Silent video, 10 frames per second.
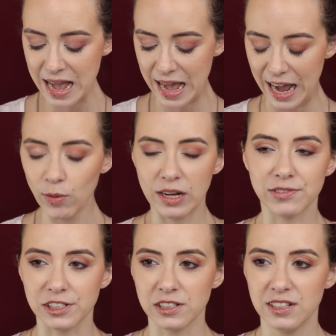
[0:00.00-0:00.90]

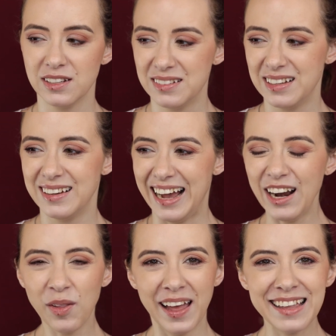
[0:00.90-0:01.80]
However, I
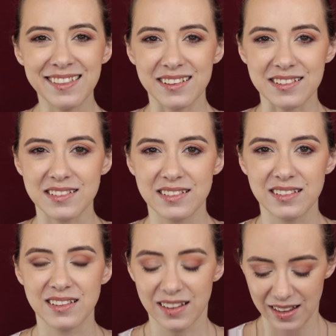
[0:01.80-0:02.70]
don't like this.
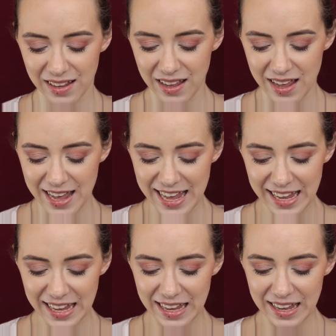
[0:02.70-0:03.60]

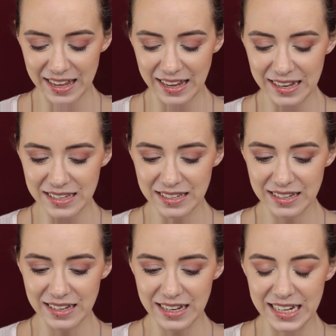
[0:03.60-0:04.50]
It
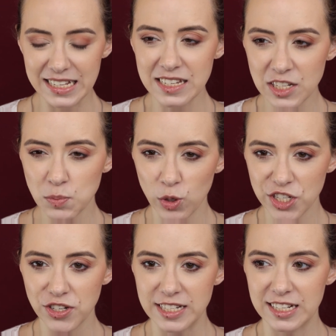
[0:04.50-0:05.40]
isn't as
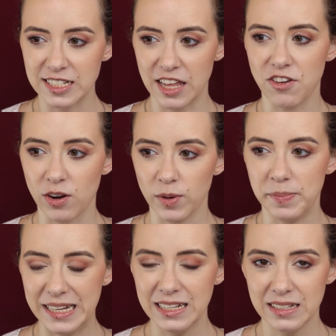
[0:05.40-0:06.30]
moisturizing as I thought it would
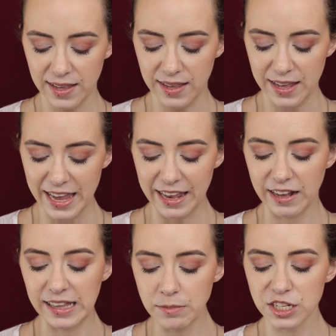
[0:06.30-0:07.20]
be. It
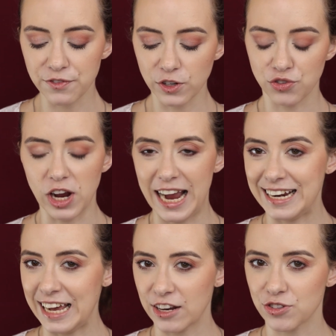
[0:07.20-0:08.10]
claims it's for dry
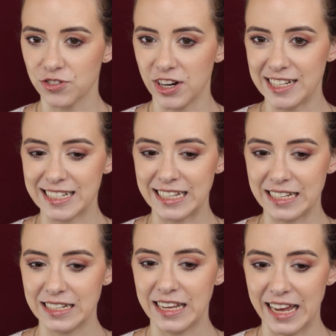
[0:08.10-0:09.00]
to extra dry
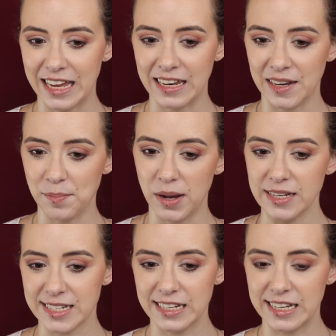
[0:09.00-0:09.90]
skin, and my
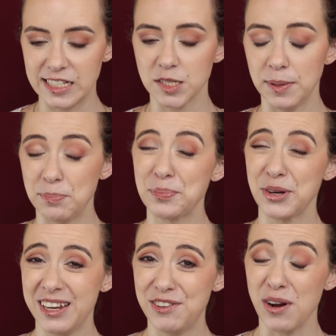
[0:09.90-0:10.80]
skin tends to be
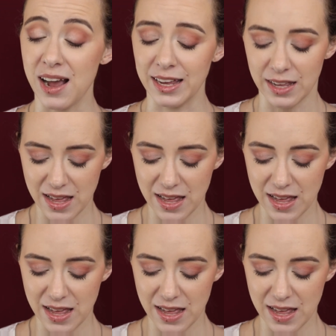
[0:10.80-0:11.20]
pretty dry,